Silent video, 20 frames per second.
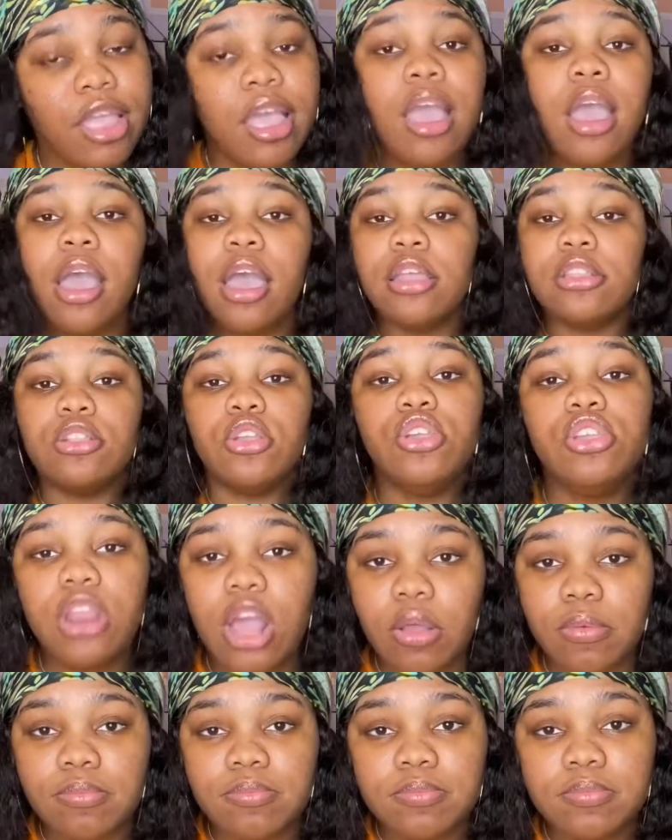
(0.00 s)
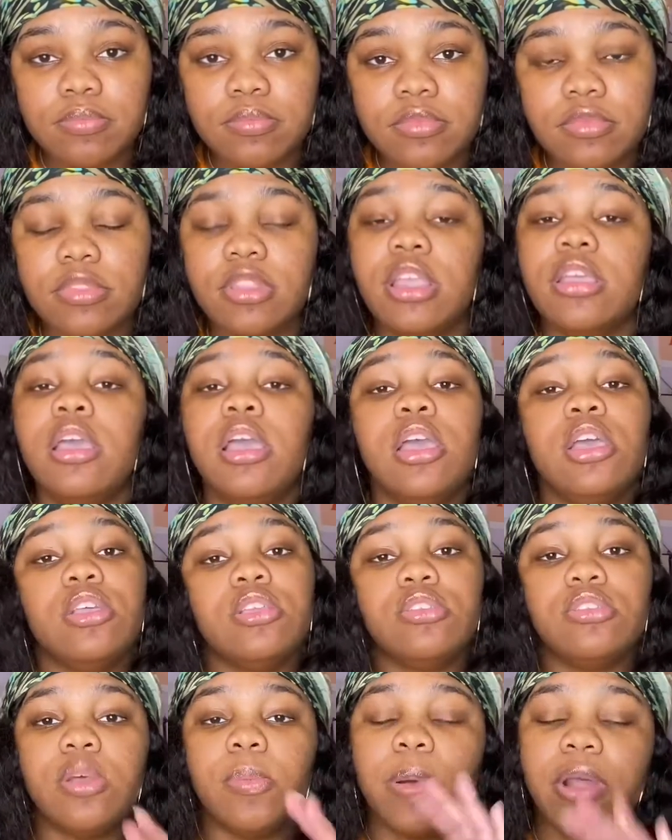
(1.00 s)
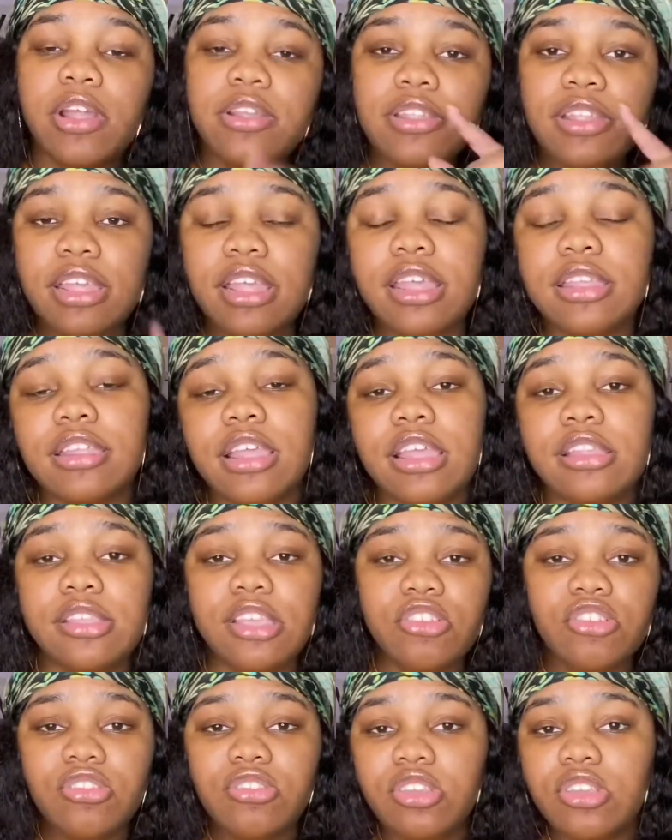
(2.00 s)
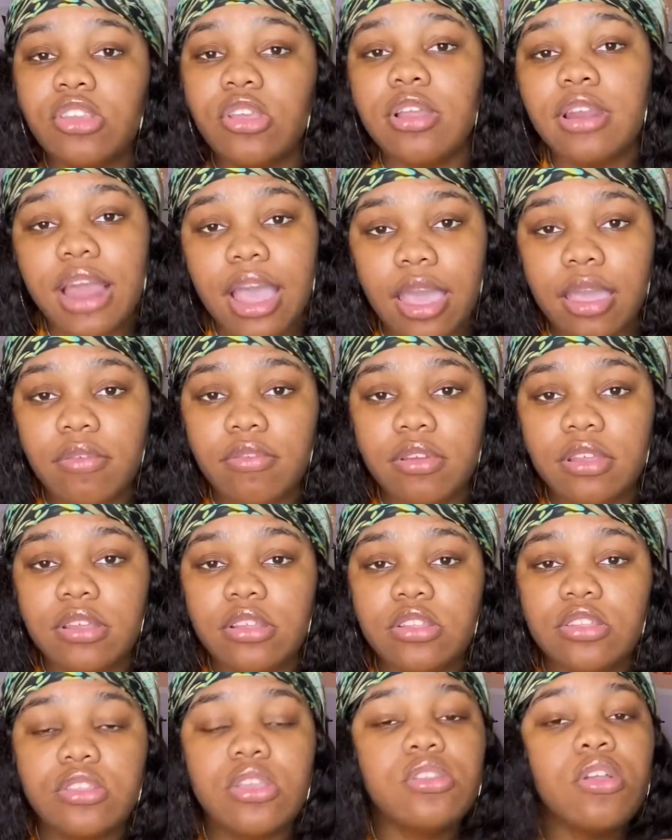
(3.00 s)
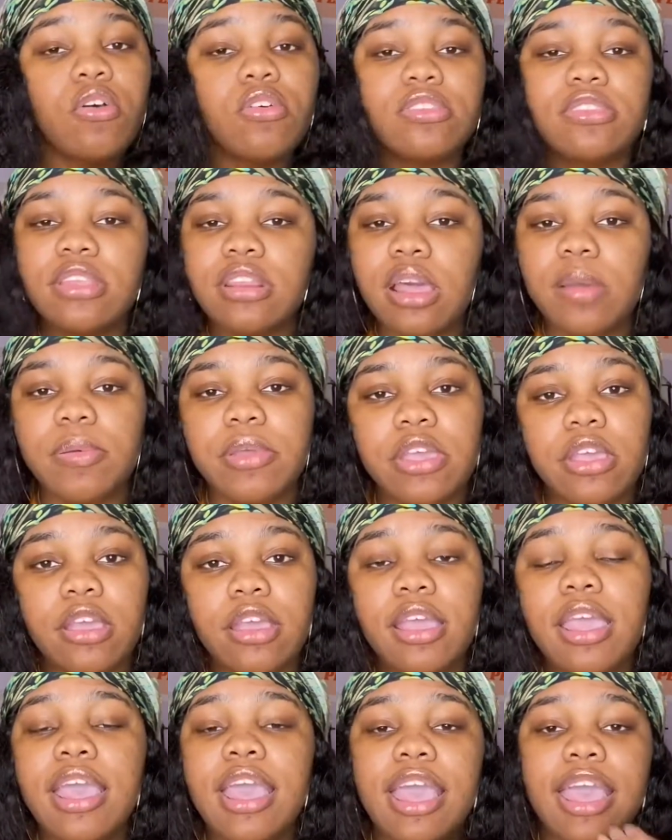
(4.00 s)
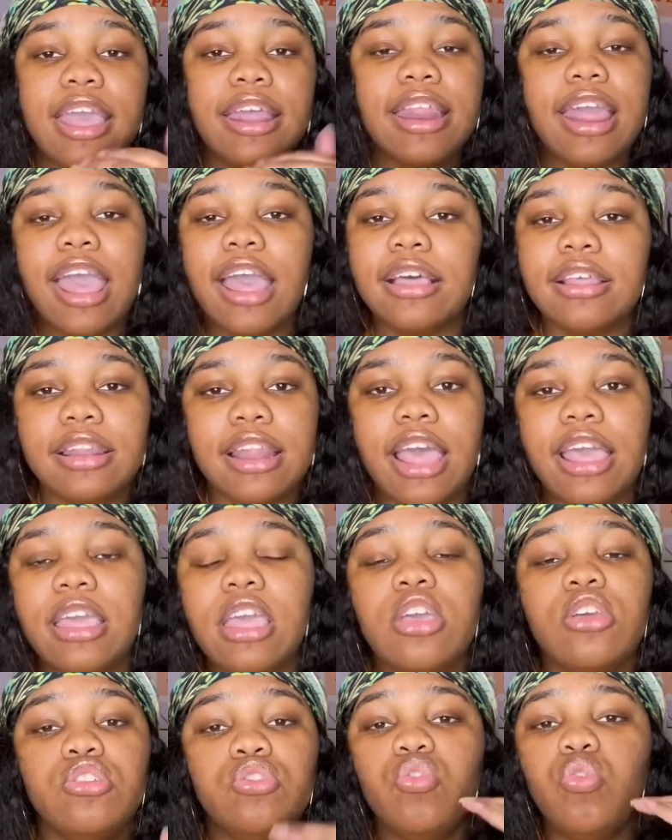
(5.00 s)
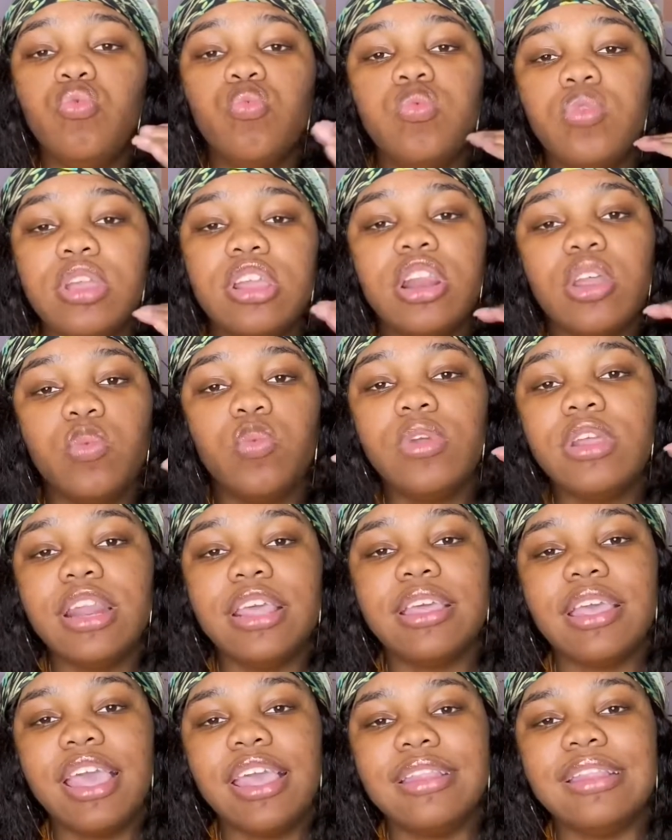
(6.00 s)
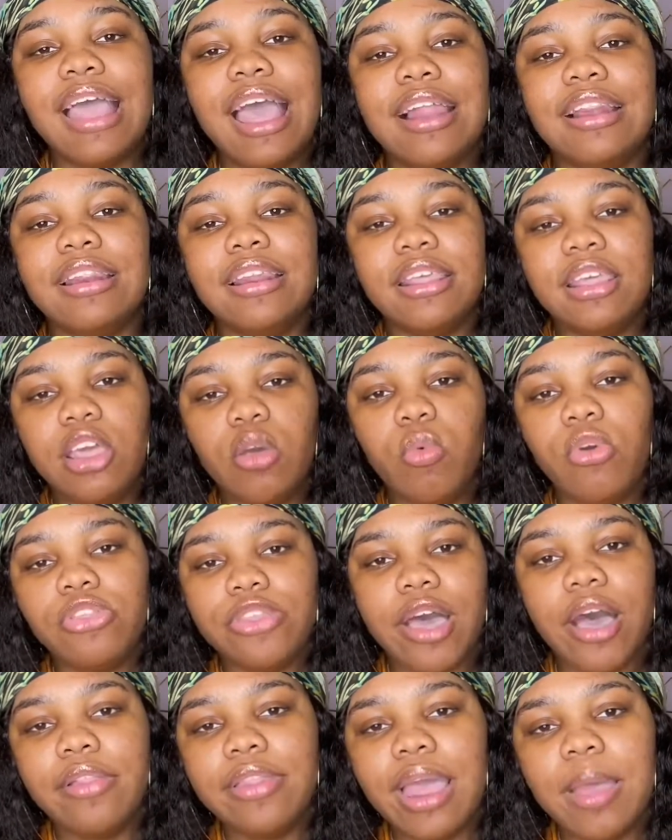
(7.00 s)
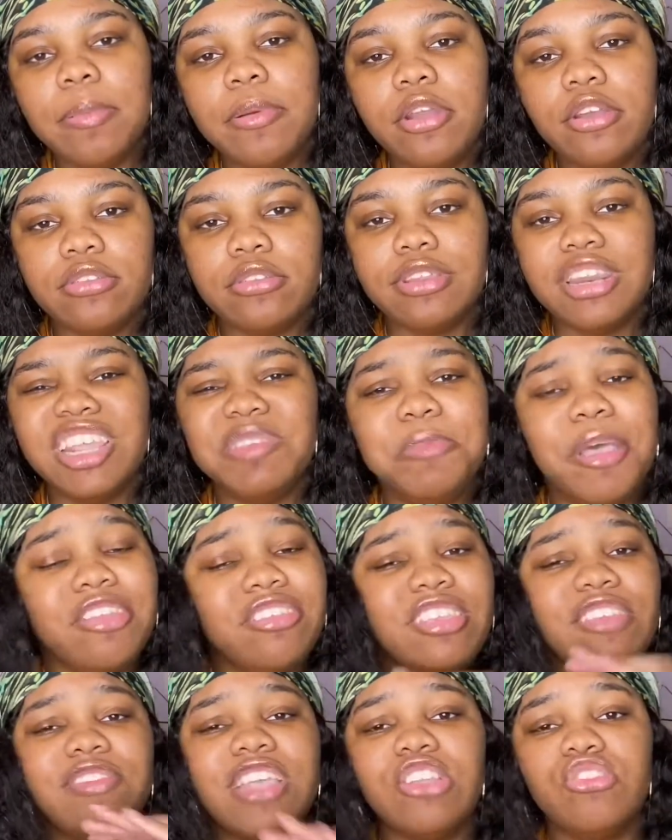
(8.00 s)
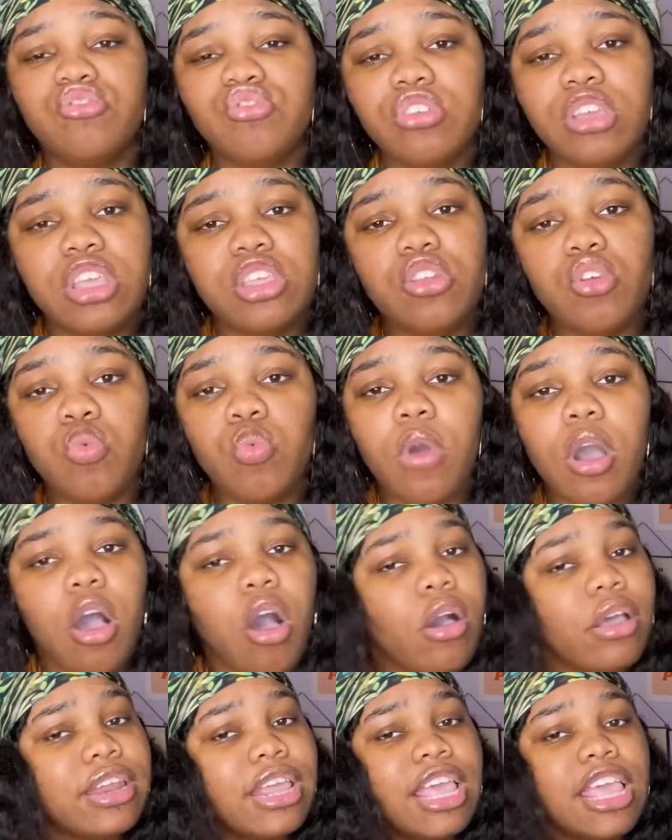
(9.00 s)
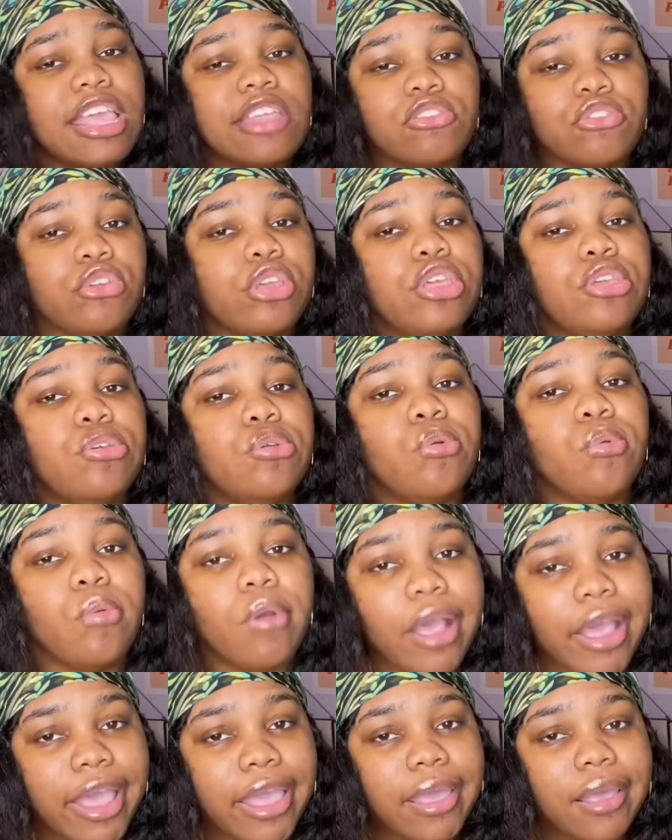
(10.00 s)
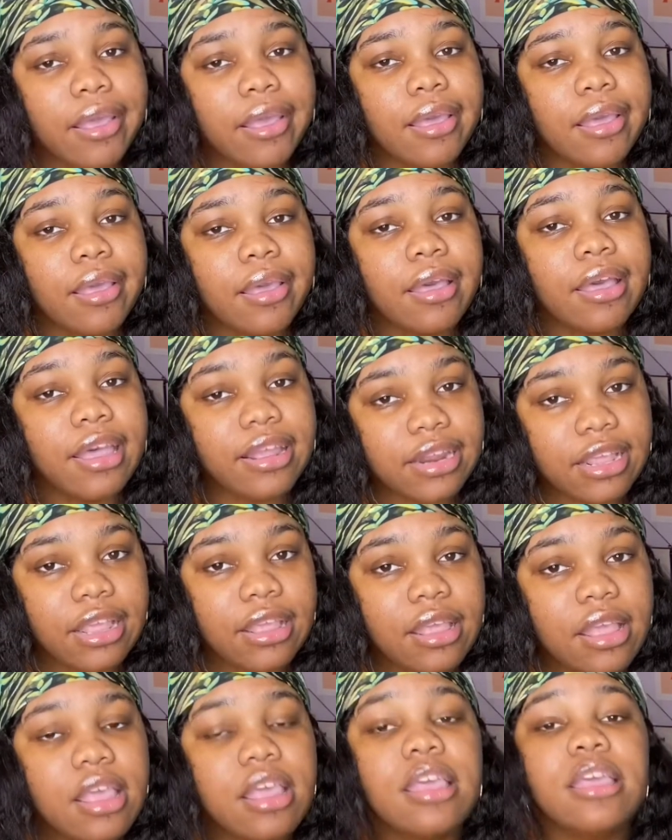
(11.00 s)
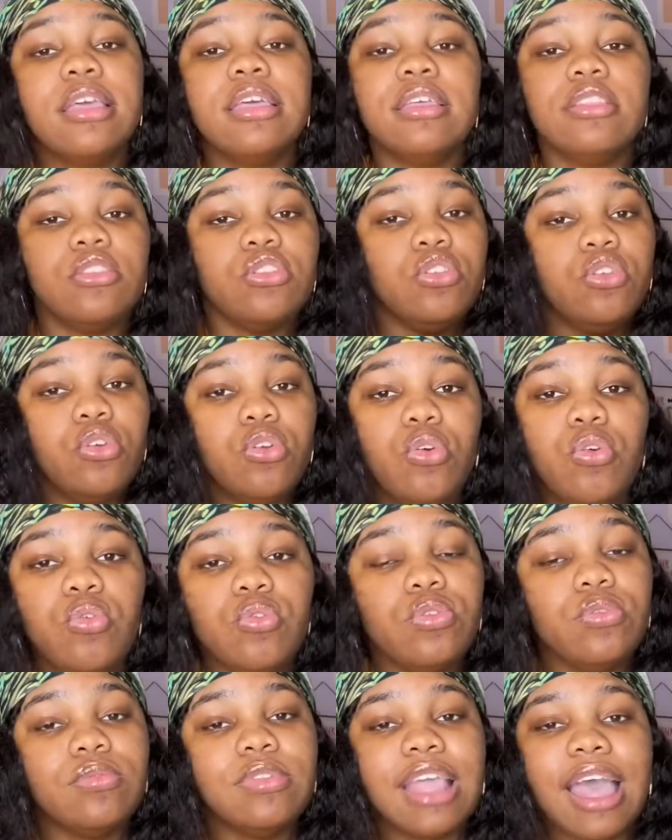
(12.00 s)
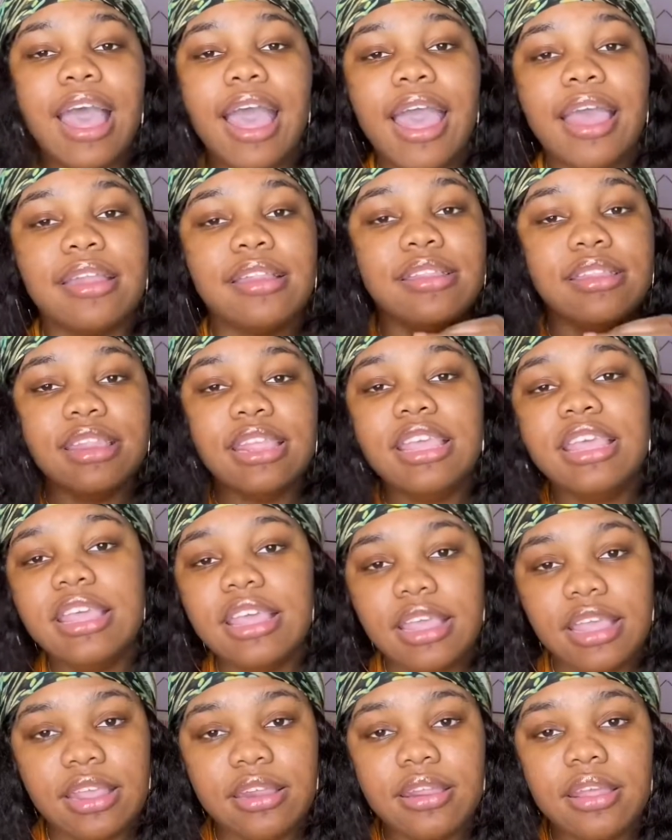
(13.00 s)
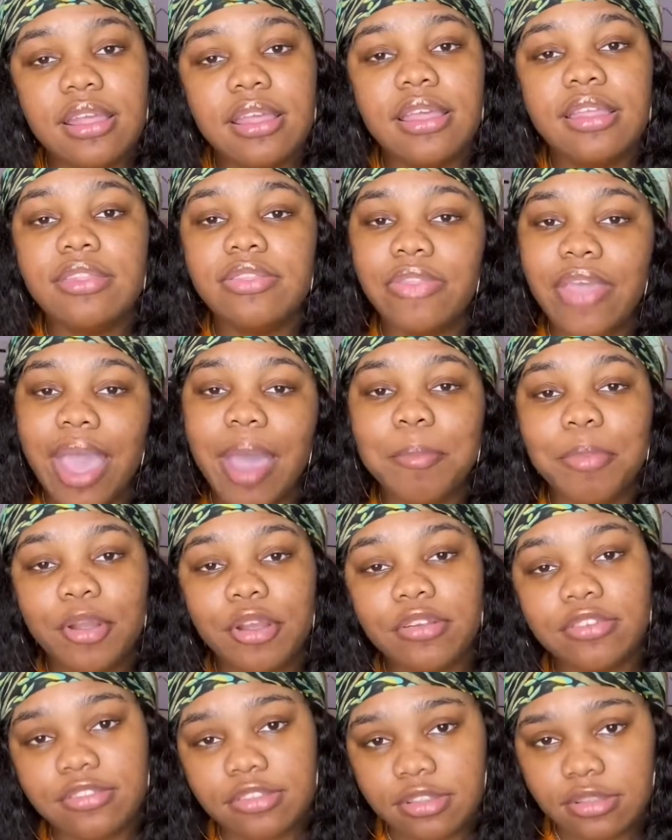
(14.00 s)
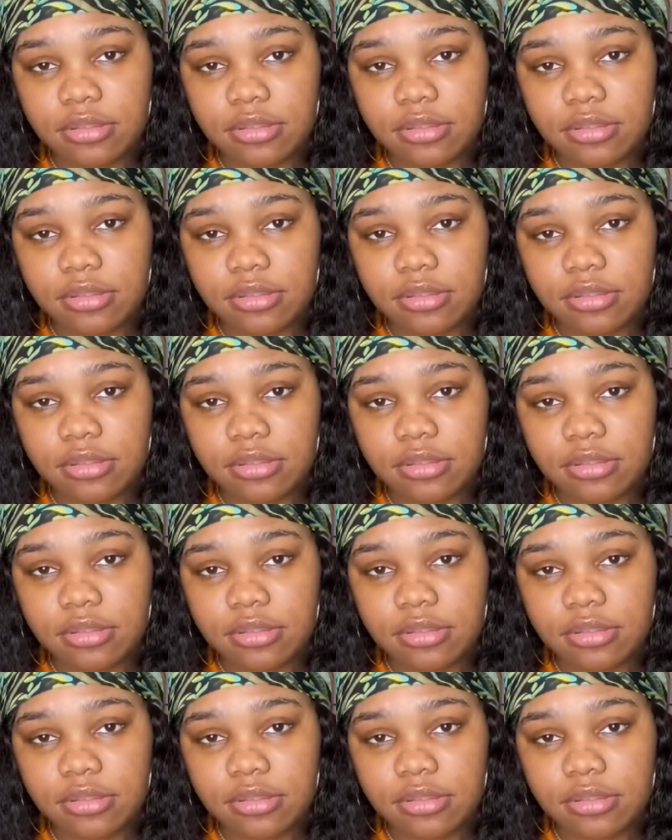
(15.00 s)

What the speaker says: But you don't. So person is addition to your life. So don't sit up here and act like you really, really cannot live without that person. Especially if they're treating you wrong and they ain't treating you right. Honey, you do not need that person.